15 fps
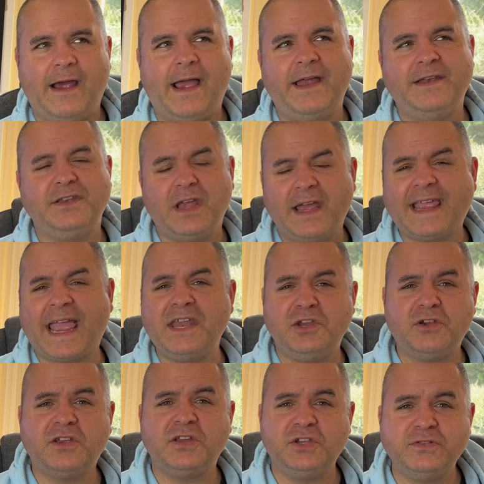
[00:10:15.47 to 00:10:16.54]
And again,
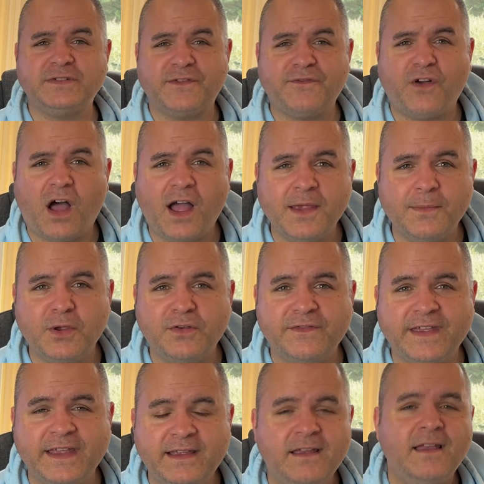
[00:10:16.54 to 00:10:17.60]
you can use it for
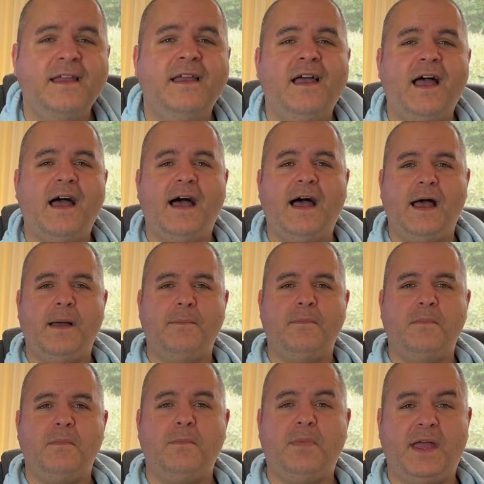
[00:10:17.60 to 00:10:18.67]
iMovie,
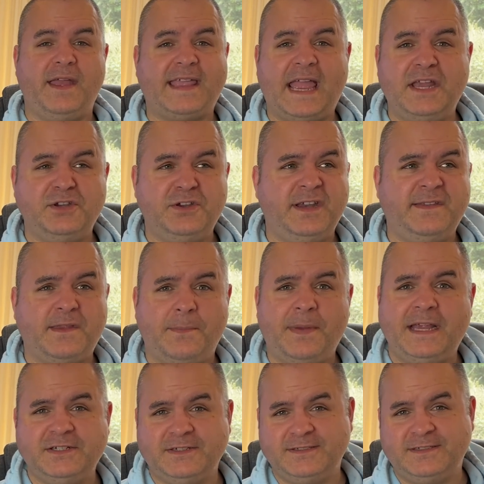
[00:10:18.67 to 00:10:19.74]
but again, you need the
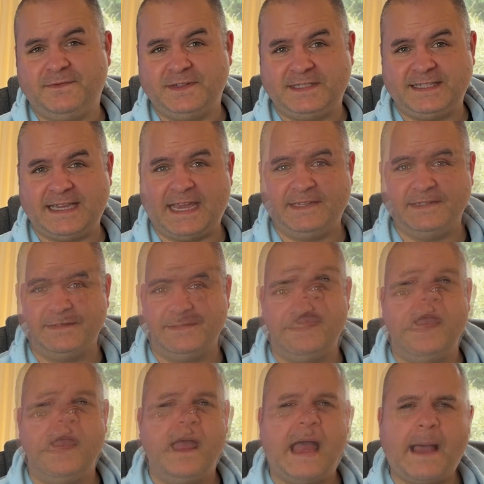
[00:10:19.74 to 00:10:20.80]
patience of a saint.
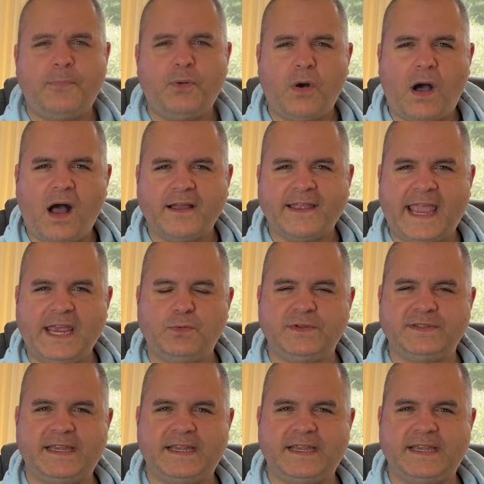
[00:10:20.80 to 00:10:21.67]
Apple Arcade was